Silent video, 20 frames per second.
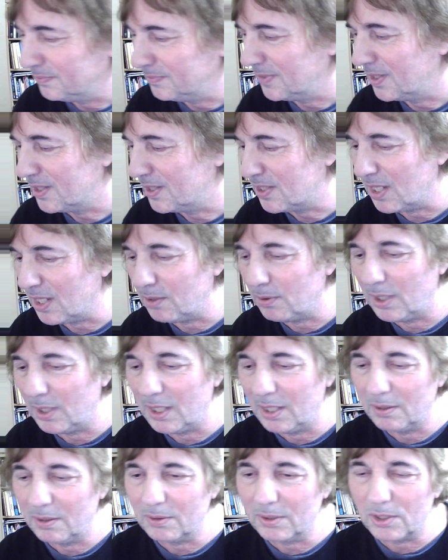So
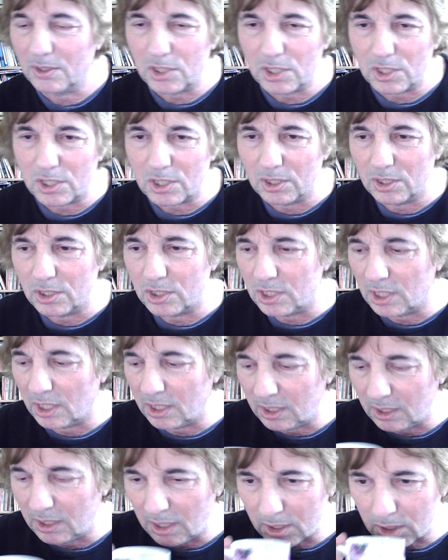I'm just going to show
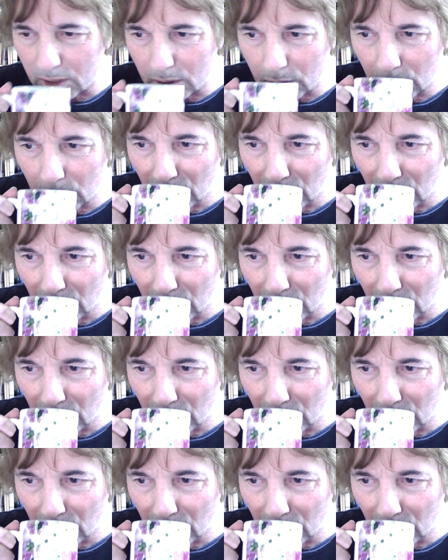you this.